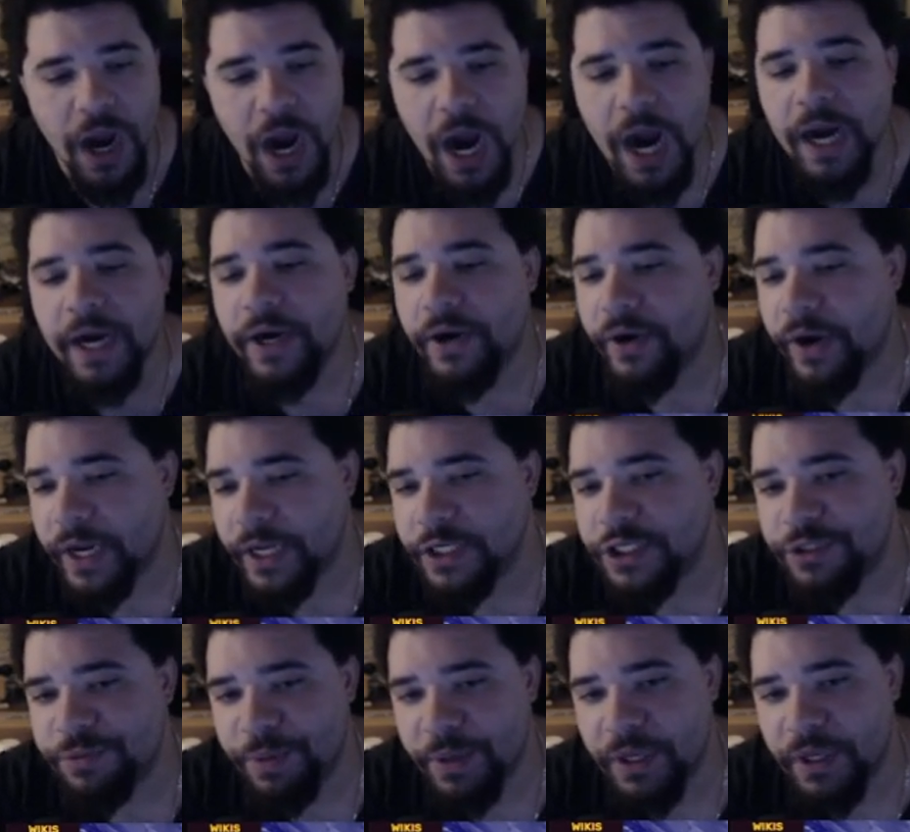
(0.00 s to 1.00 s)
higher
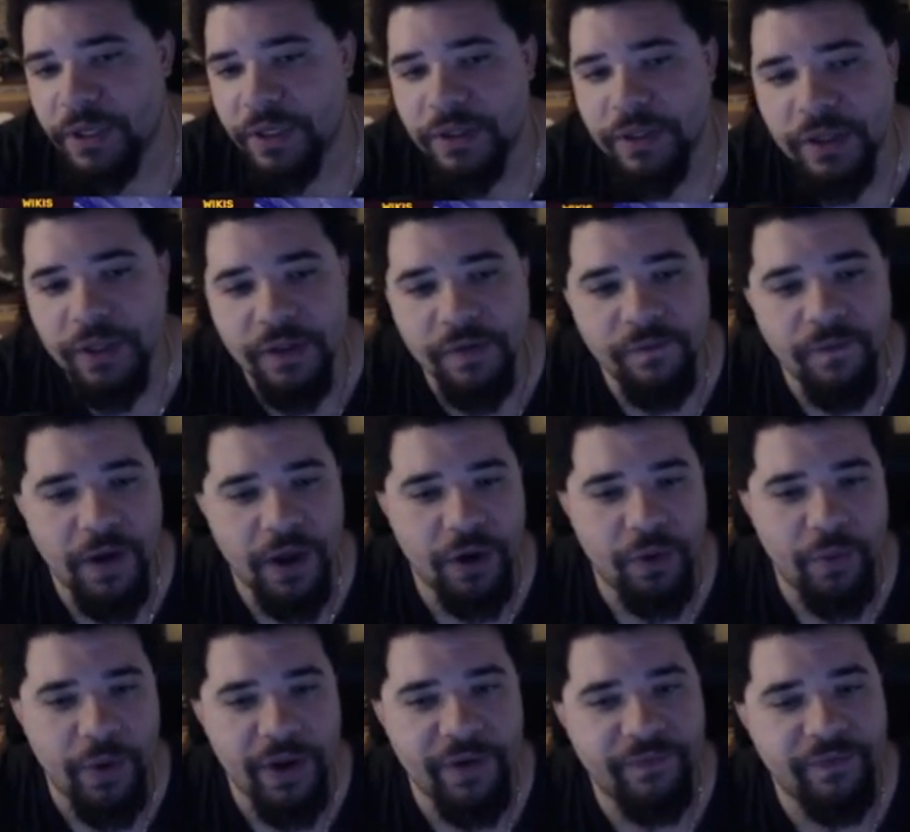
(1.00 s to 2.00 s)
HP than the
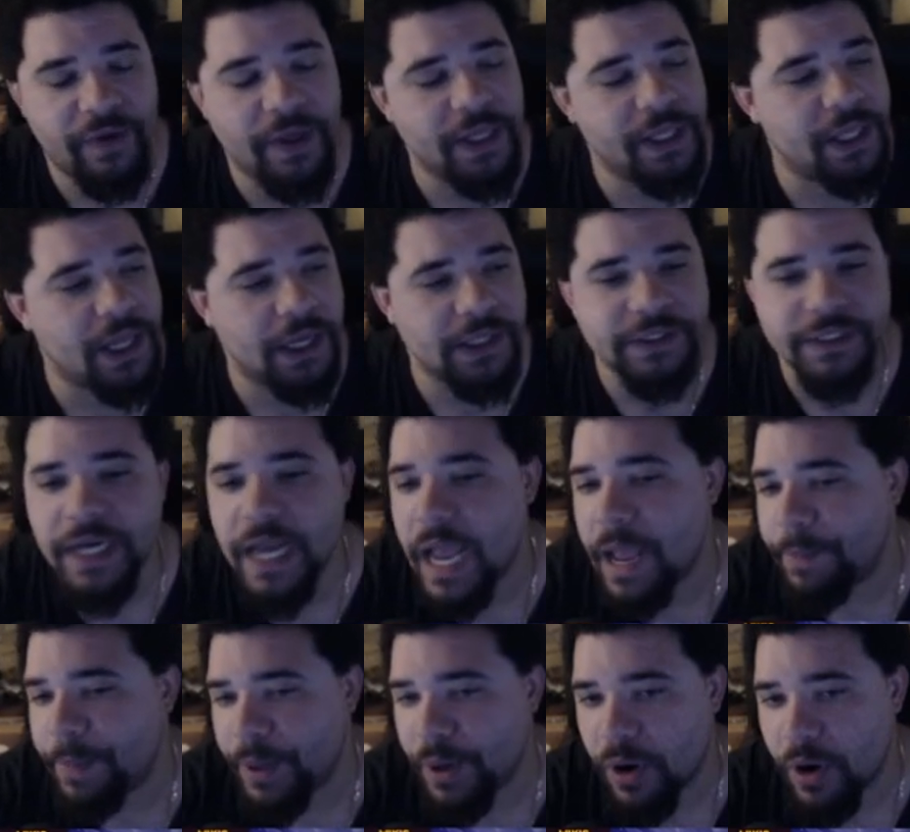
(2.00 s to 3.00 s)
final wave. It doesn't
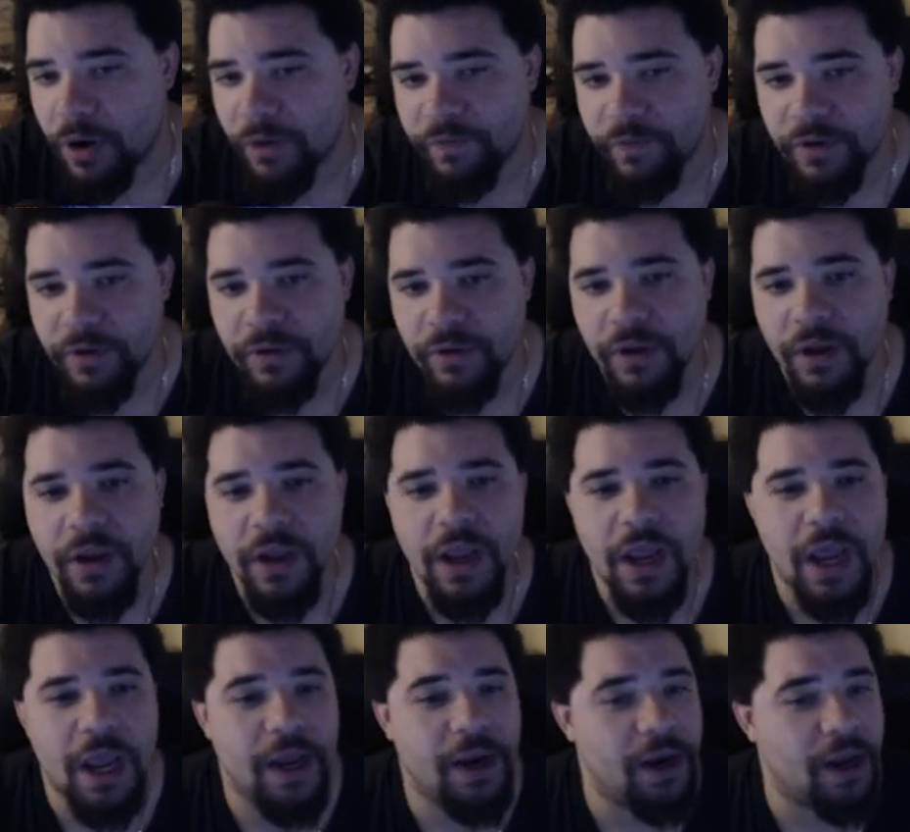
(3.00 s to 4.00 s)
happen often,
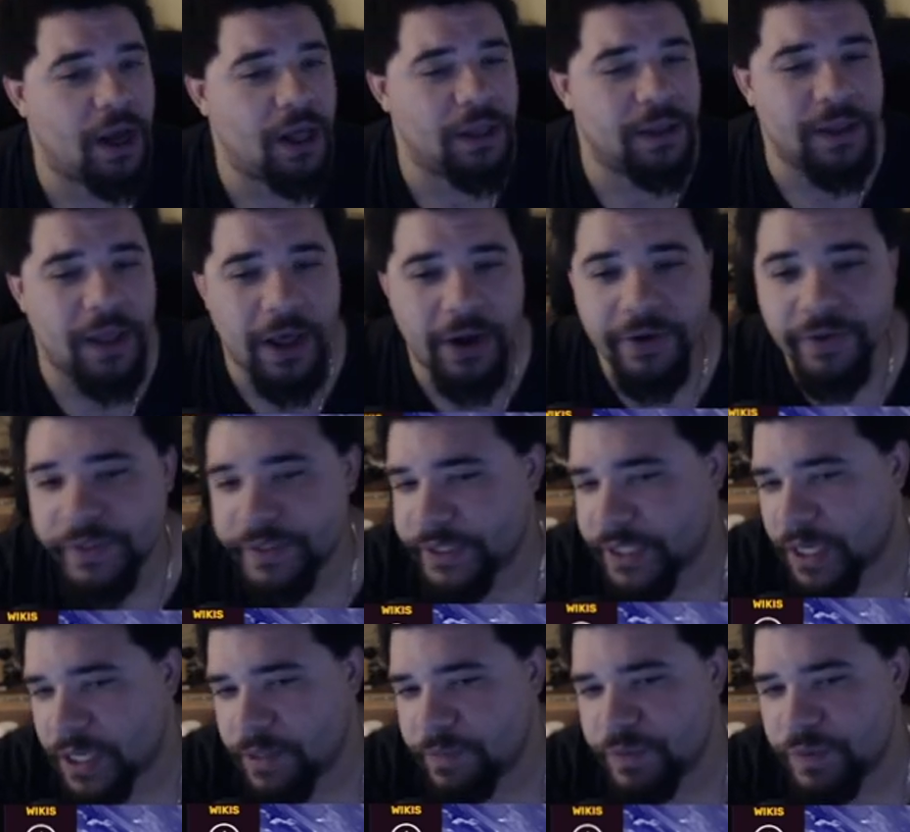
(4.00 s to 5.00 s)
and a lot of the
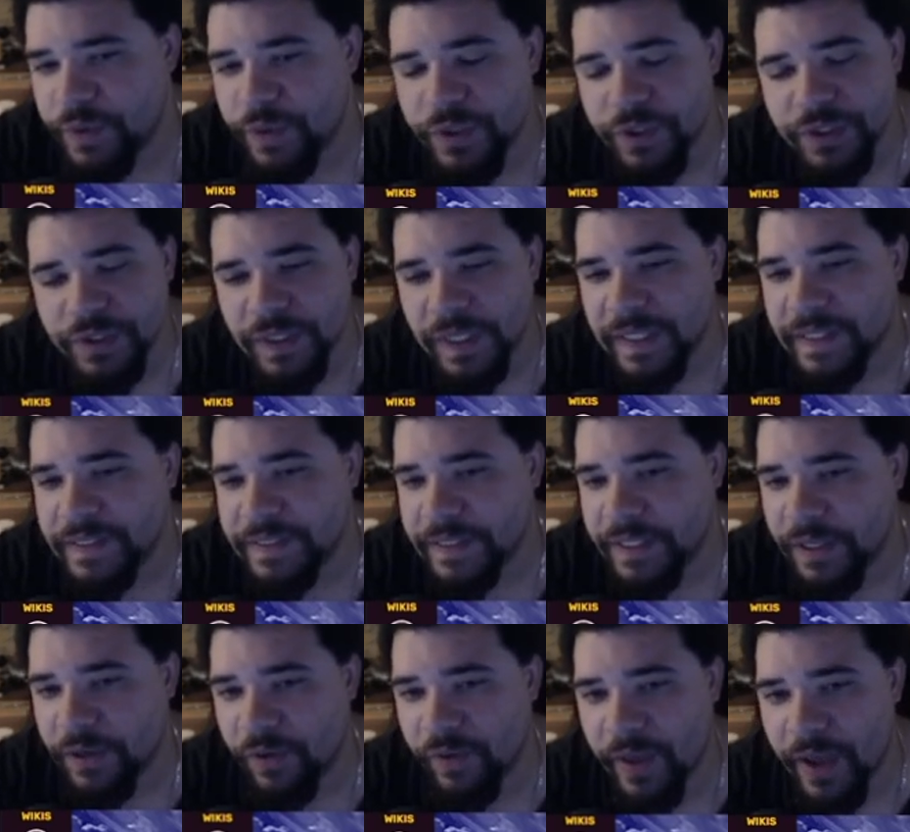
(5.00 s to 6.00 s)
times you can just
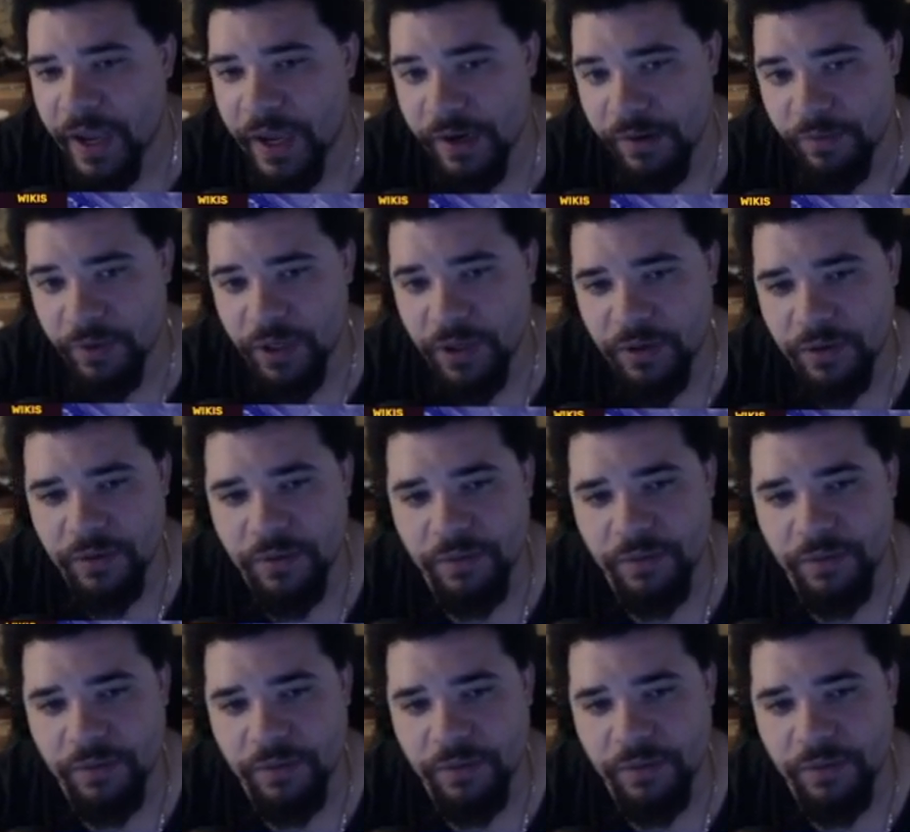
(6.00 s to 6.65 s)
insta-kill that enemy.